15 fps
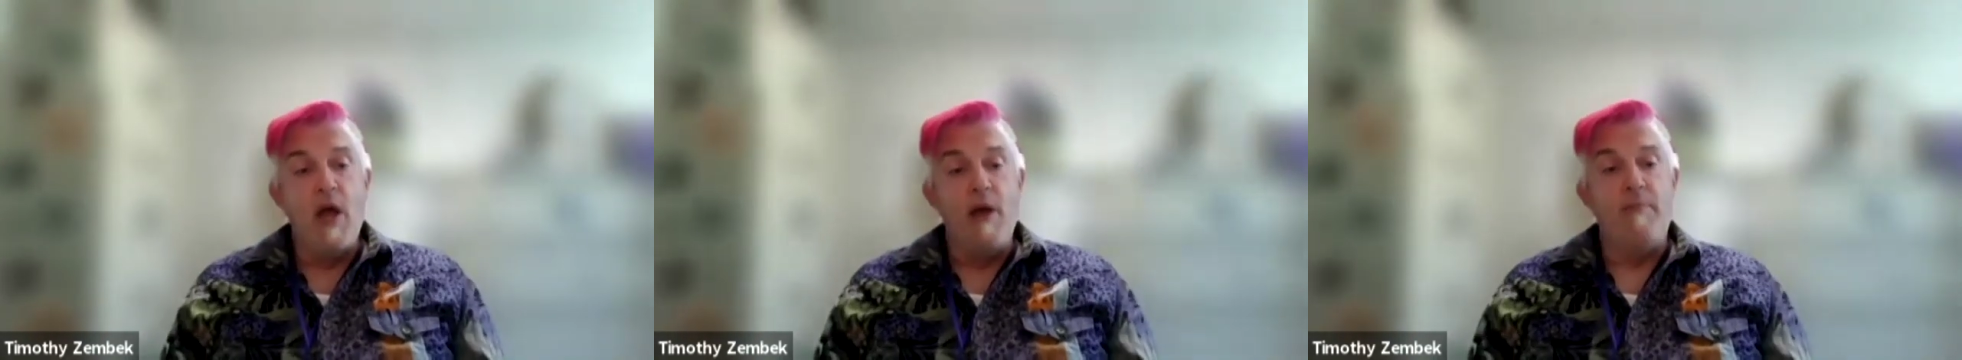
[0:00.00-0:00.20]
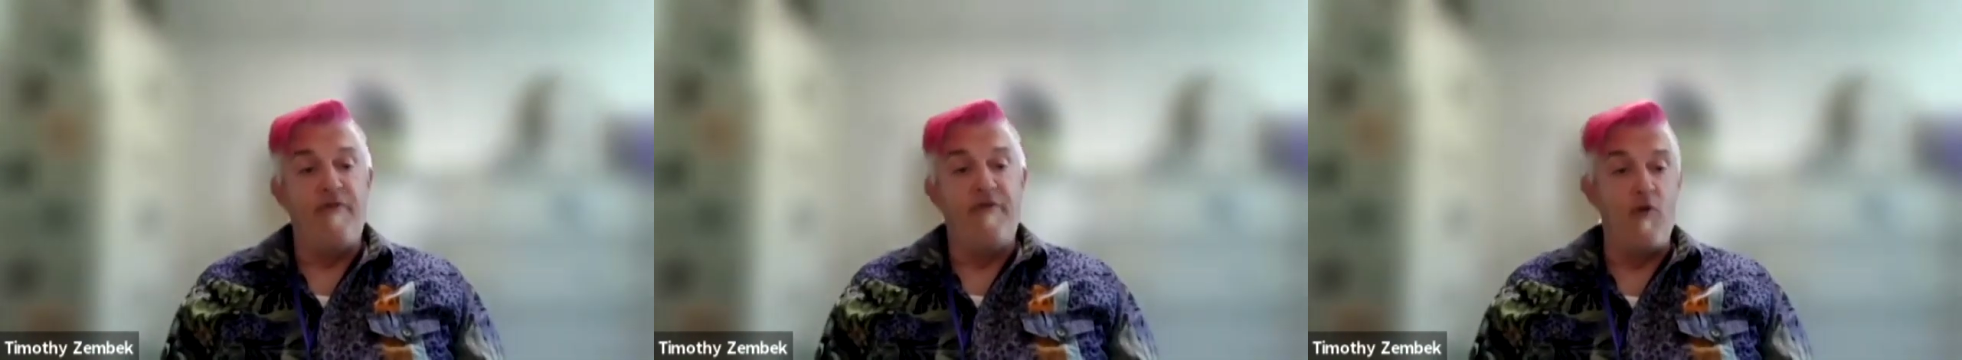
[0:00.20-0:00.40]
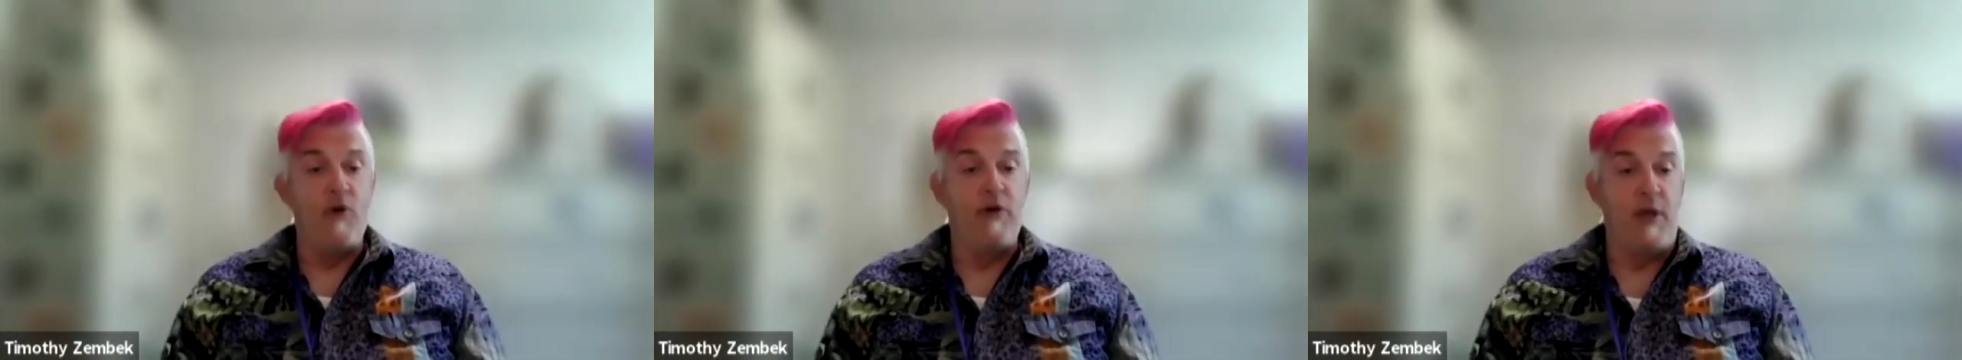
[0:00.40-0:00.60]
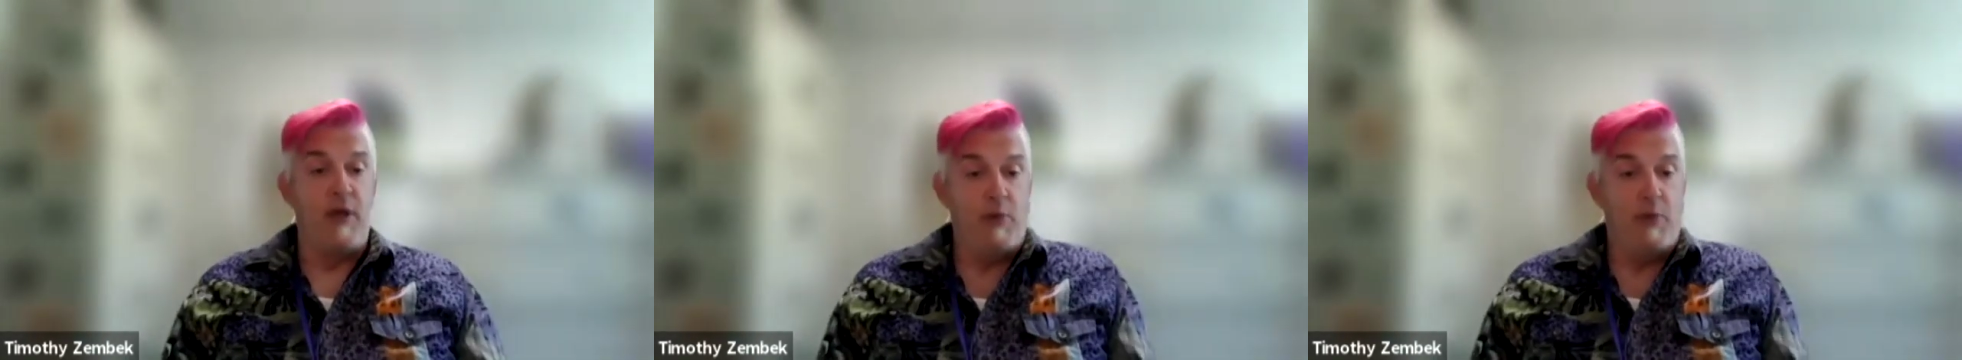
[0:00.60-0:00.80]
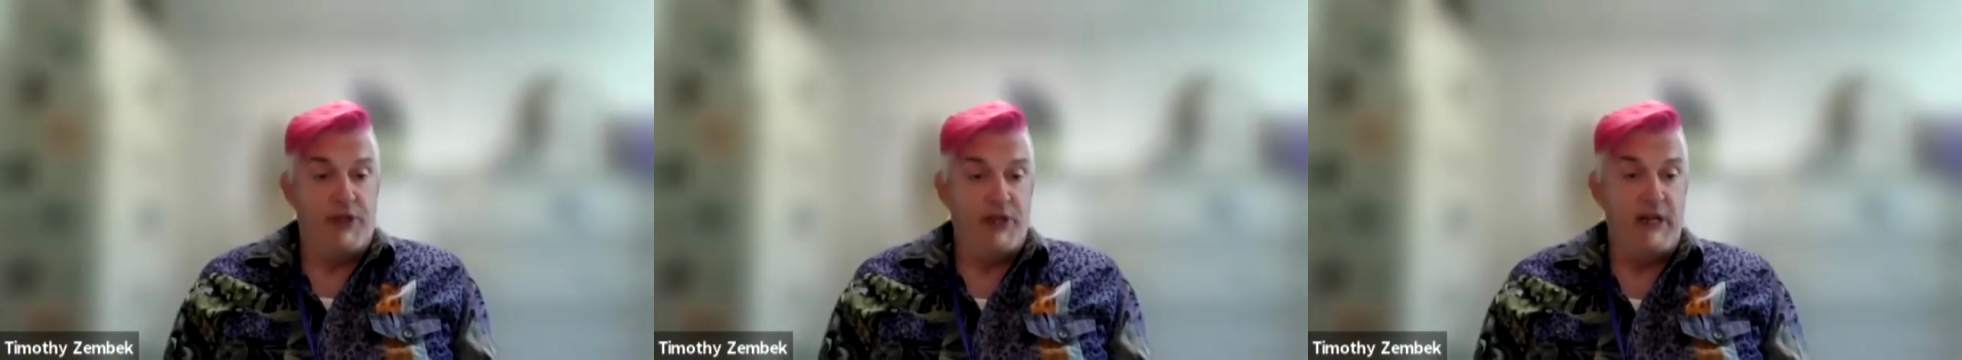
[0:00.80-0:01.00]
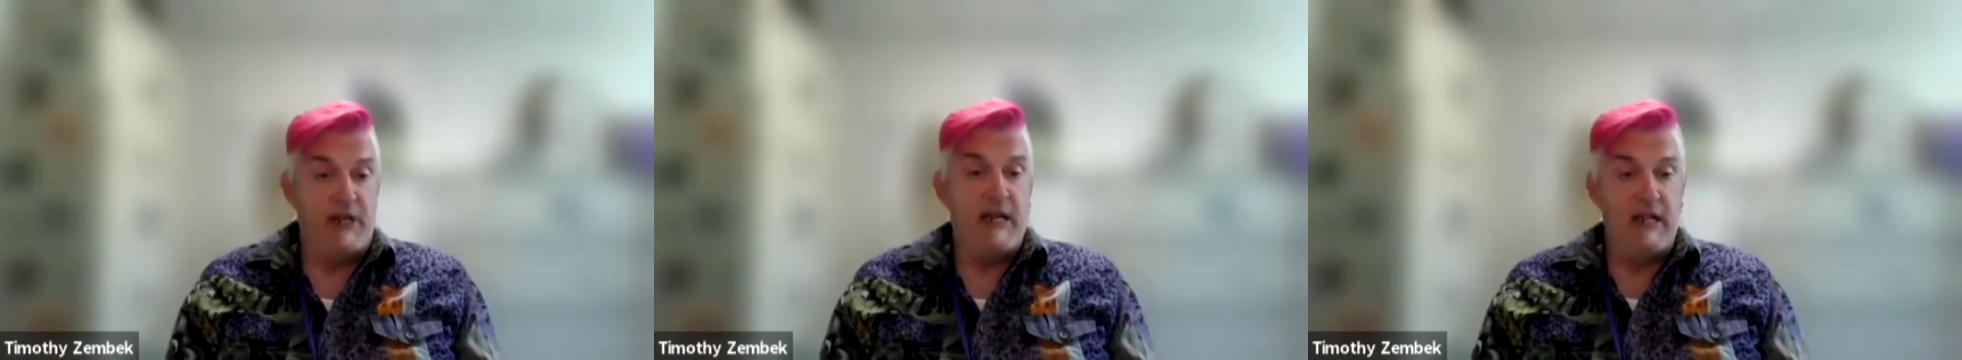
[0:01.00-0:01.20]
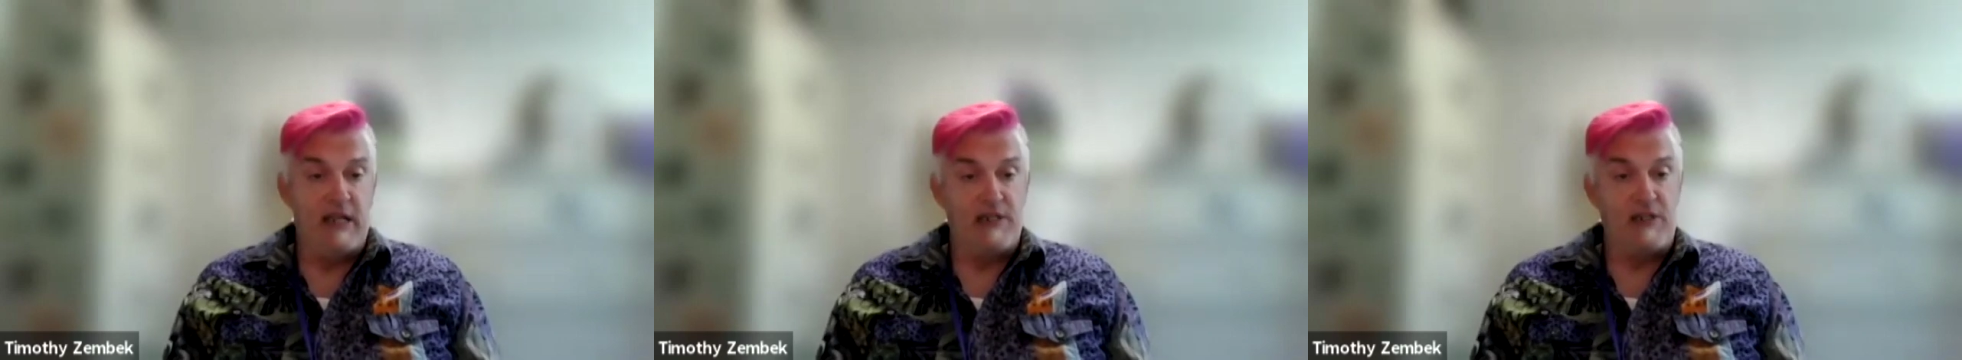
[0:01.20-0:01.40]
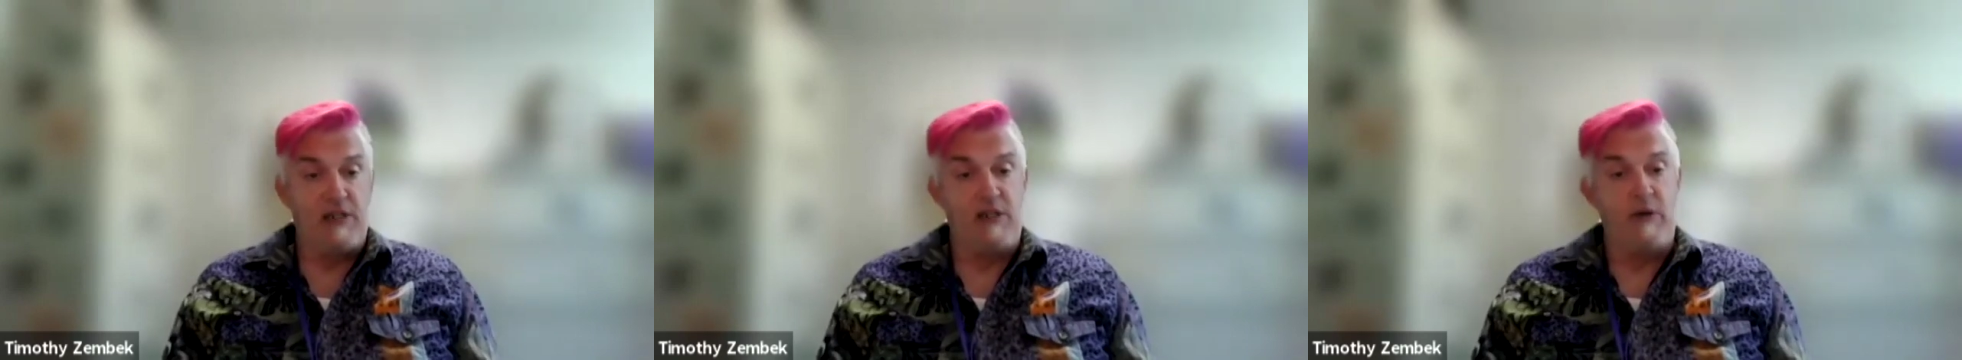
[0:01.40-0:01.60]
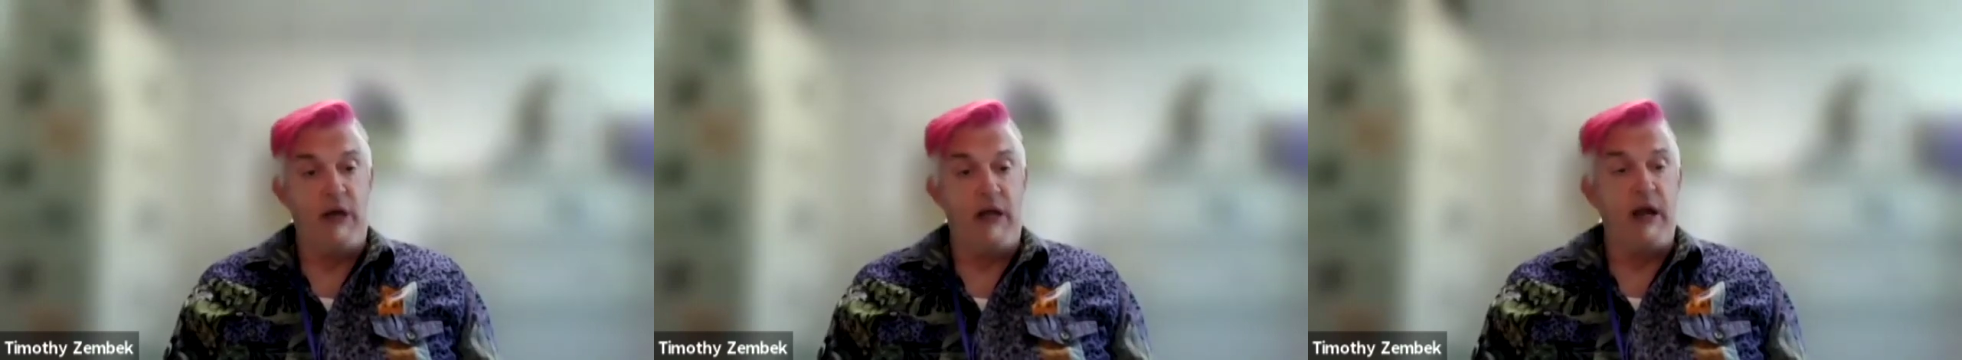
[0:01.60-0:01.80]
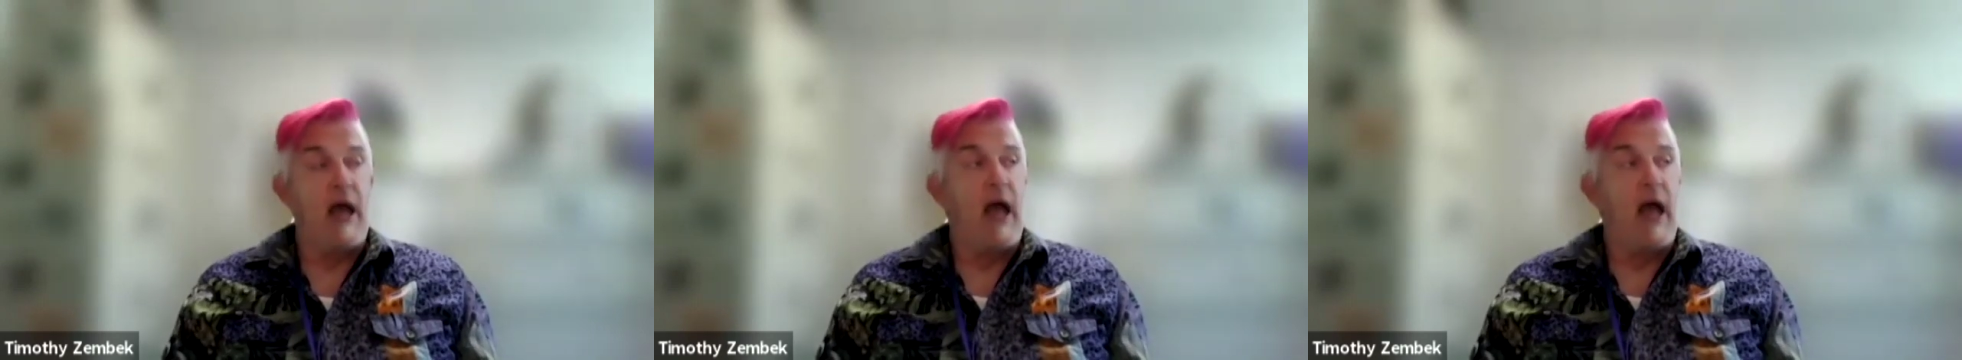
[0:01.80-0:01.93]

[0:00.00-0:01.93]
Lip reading: before they put the needle into it.